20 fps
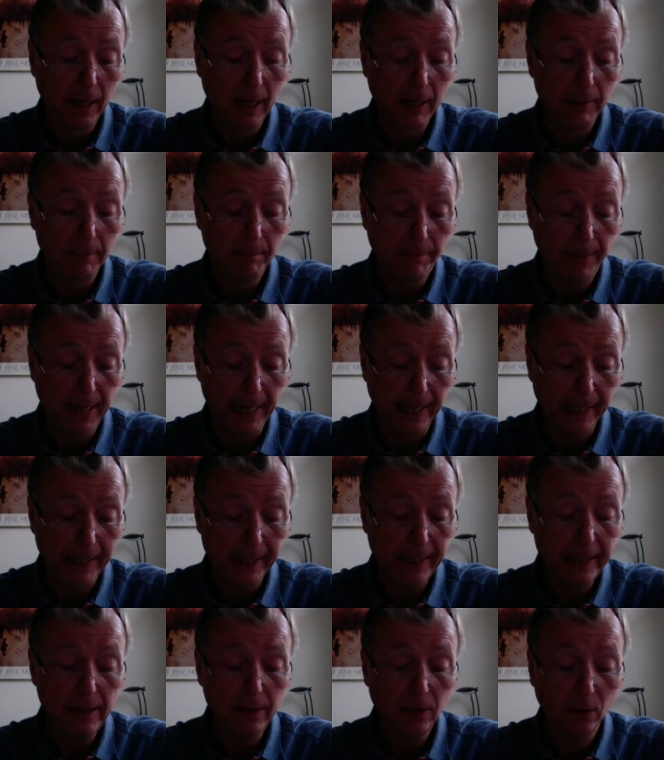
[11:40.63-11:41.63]

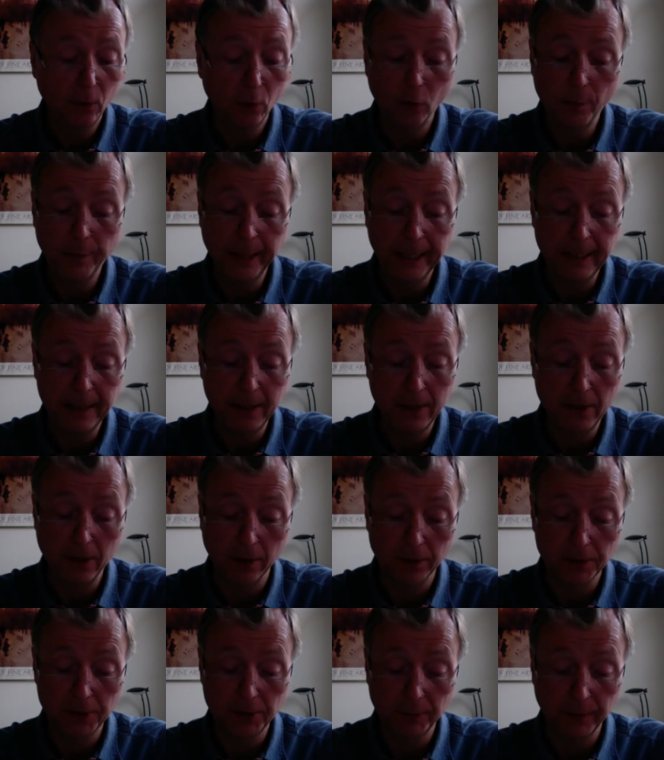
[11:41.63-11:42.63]
may or may
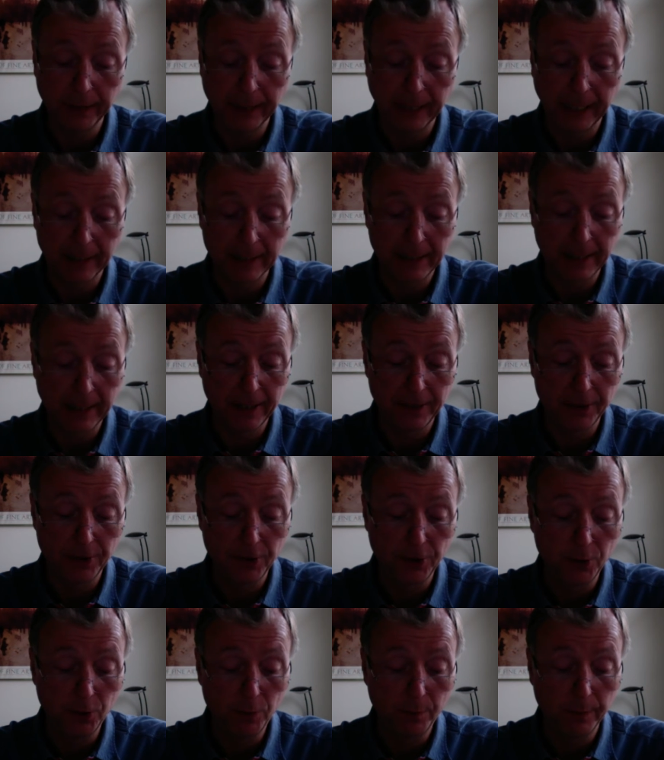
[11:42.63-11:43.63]
not be adhered
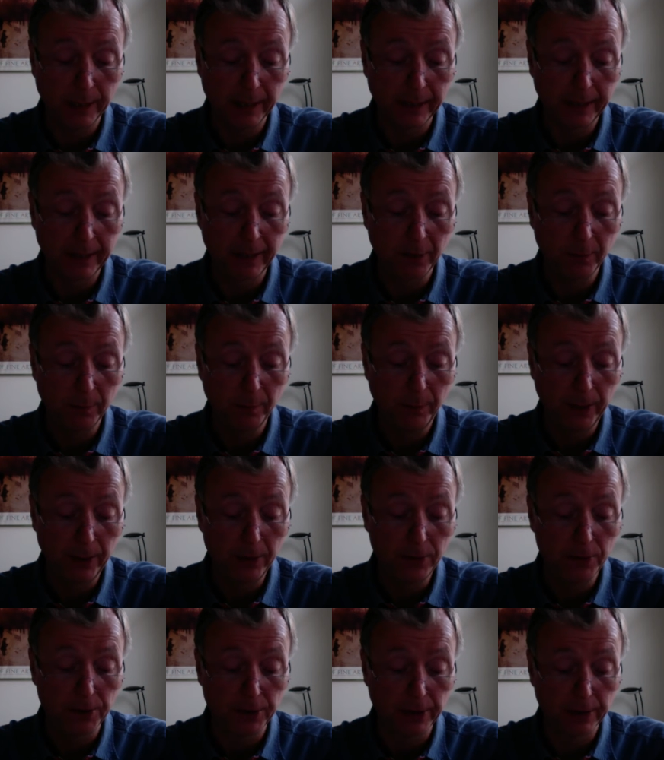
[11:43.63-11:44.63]
to by
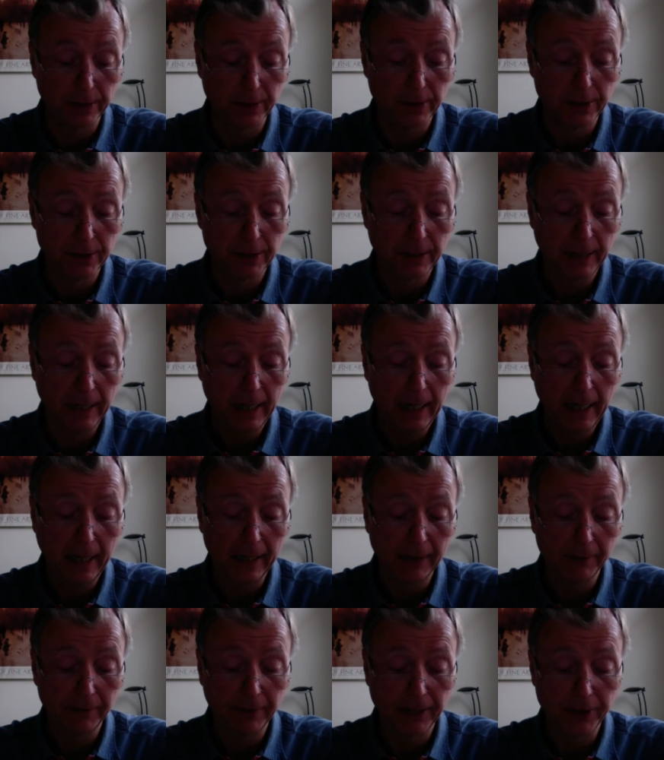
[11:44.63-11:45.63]
composers.
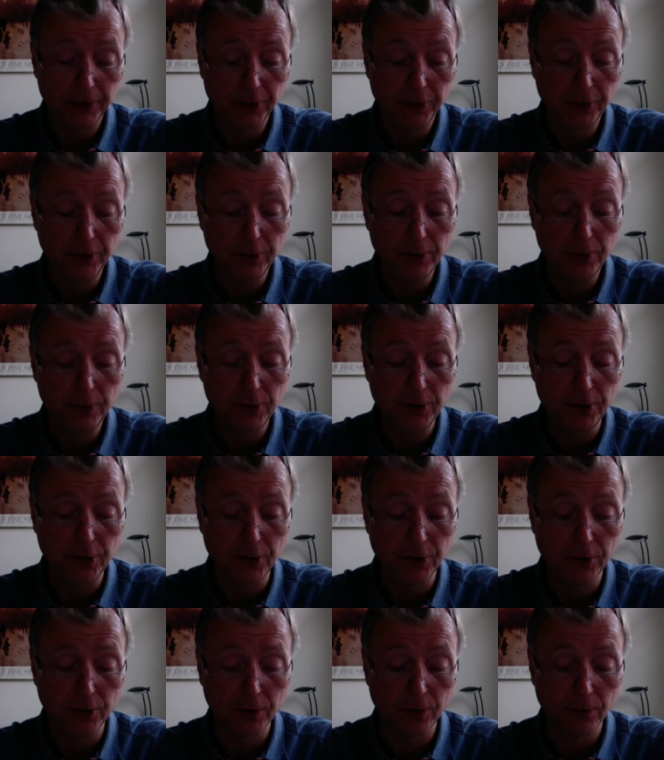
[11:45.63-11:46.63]
And if they choose
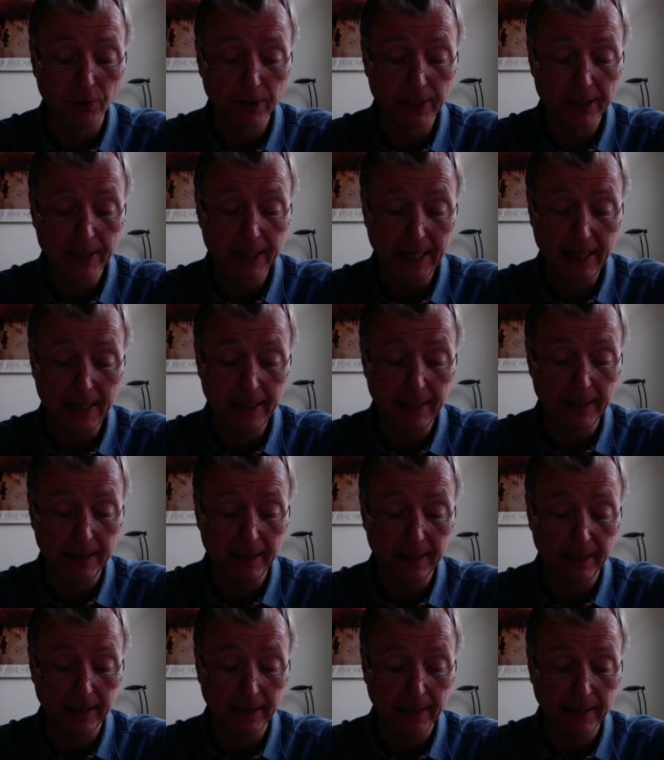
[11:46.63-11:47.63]
to resist
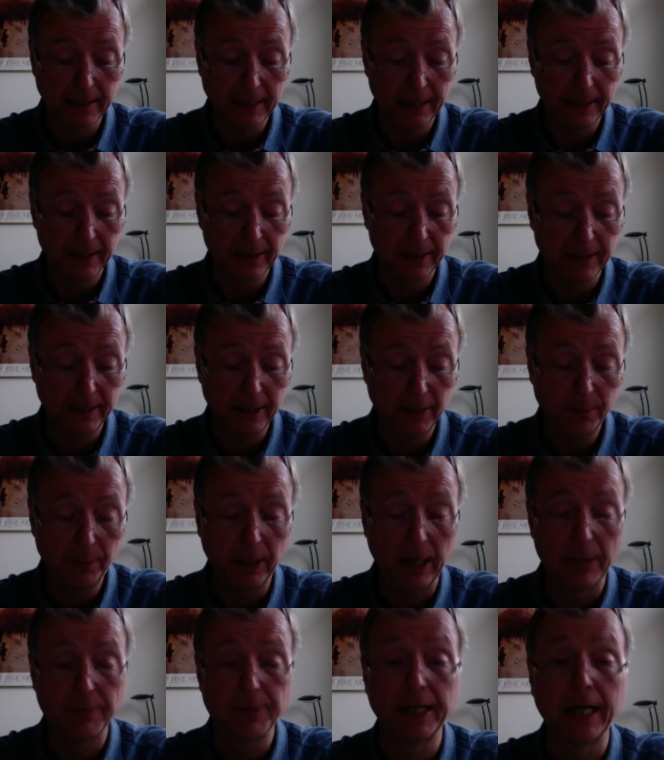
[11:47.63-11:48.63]
these tendencies,
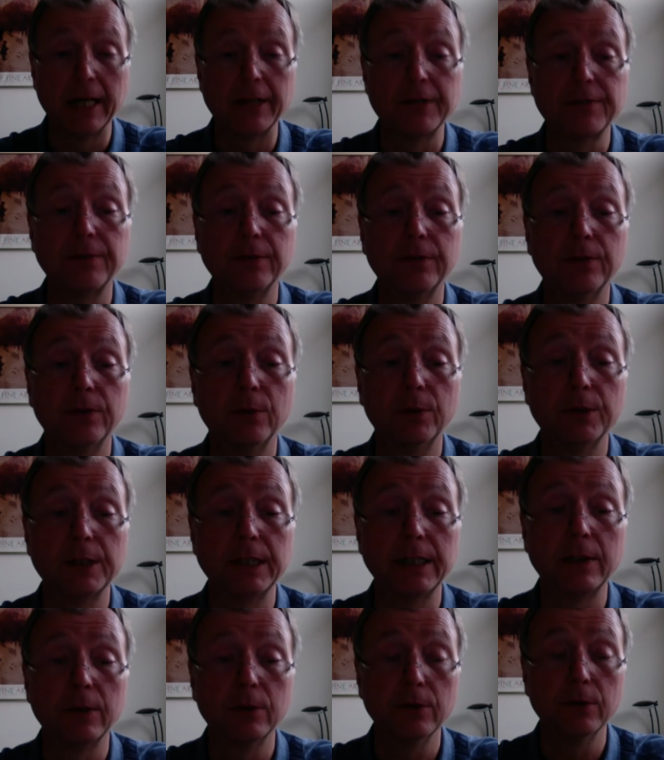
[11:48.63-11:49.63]
perhaps that's for what
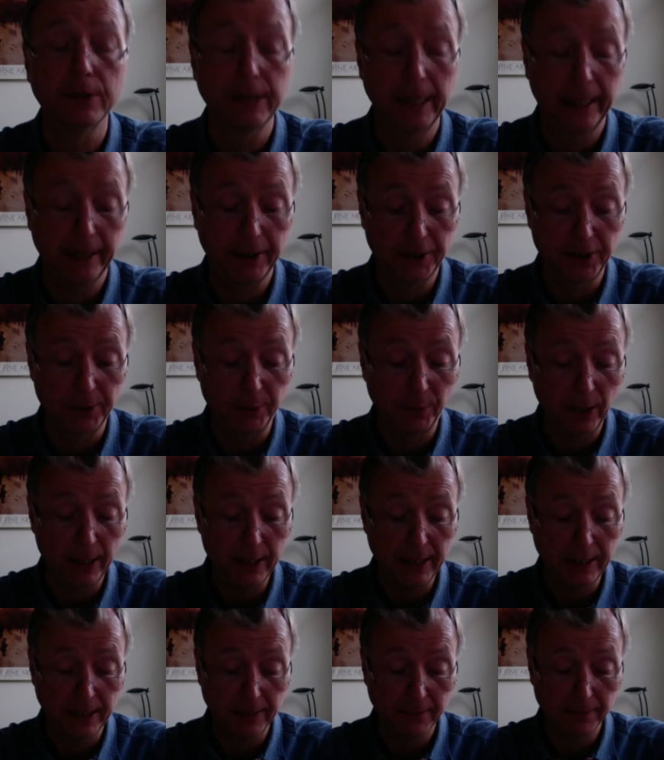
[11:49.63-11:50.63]
he calls
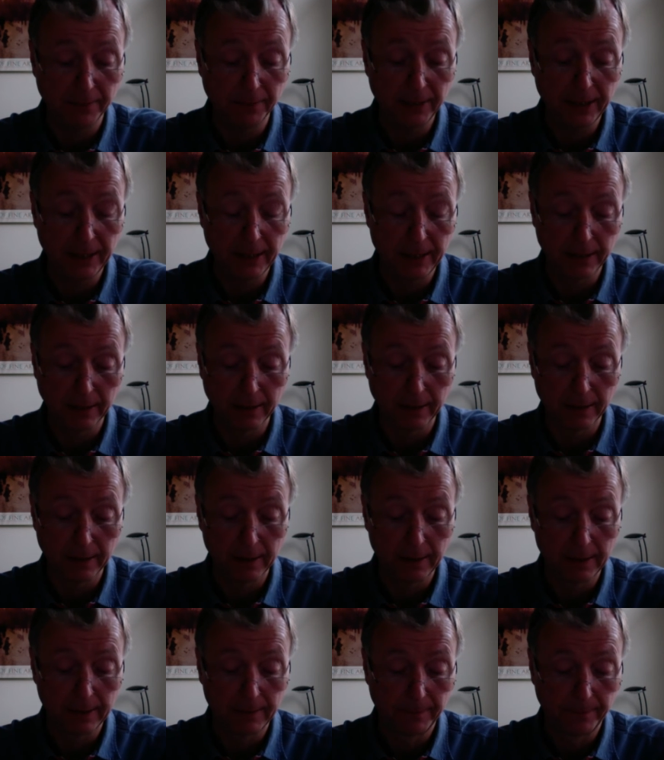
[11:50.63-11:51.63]
expressive
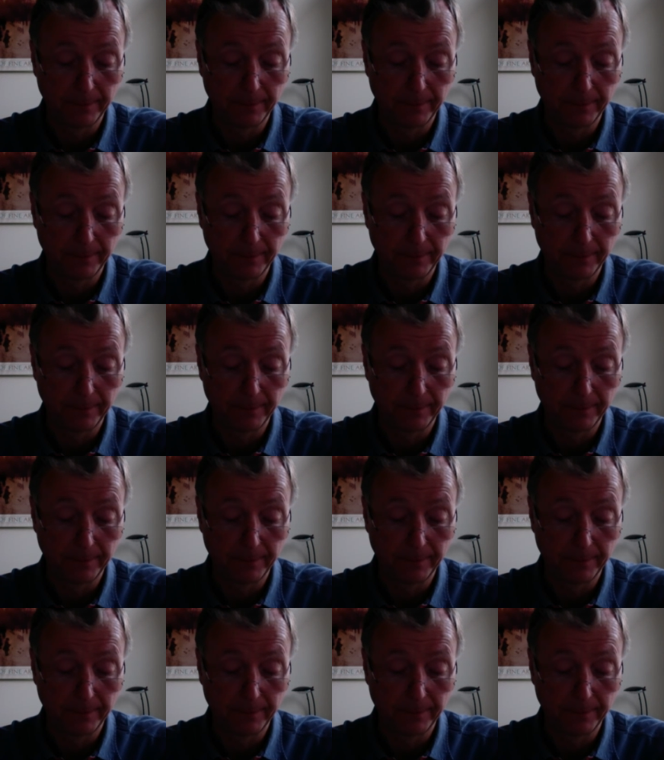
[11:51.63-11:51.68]
reasons.